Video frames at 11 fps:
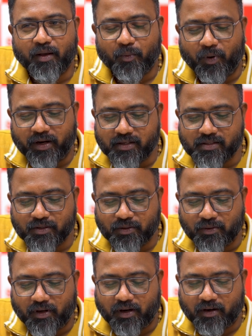One is,
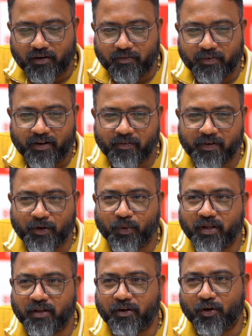whenever you
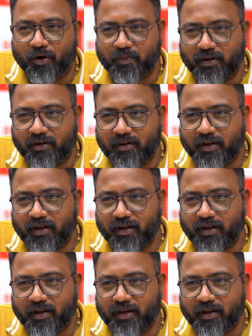look at the novel,